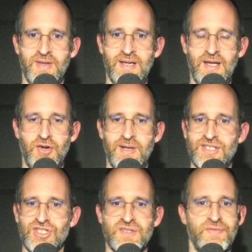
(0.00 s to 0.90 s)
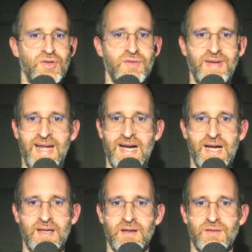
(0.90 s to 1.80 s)
the internet's just full of
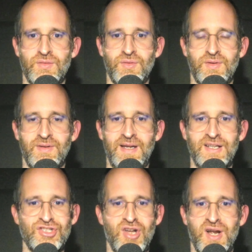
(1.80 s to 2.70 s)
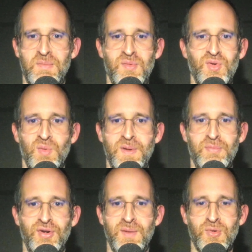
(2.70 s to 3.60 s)
AI? Like it's not gonna be real
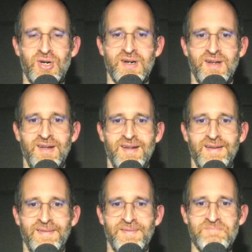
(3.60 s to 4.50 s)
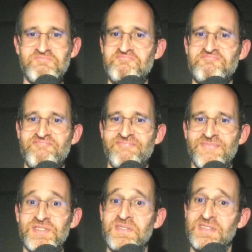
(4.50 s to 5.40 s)
people anymore?
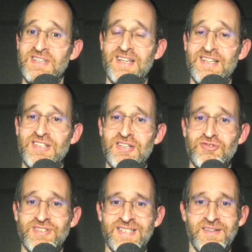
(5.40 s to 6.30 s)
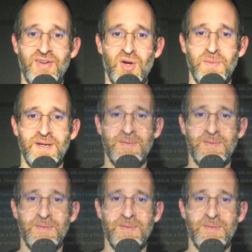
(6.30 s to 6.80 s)
it's, it's an interesting development.